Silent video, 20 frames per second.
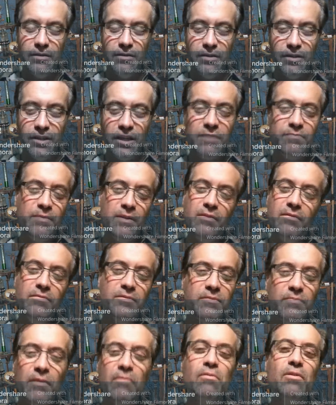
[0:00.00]
just be
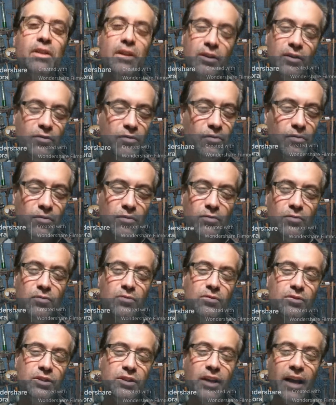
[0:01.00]
really
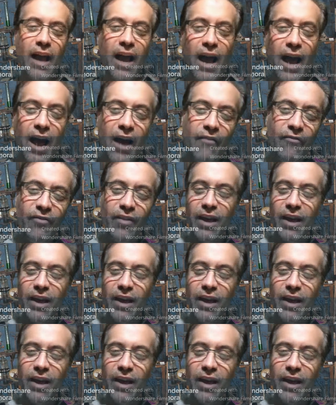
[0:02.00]
cool to have,